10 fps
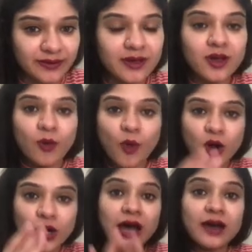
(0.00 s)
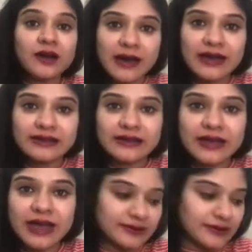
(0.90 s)
What are binary
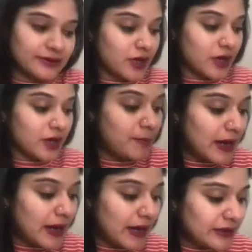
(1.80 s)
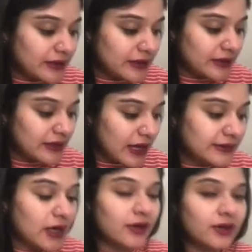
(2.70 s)
acids? Binary acids
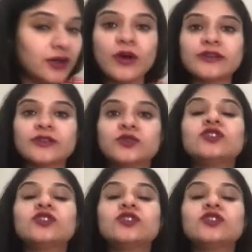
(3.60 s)
are the ones which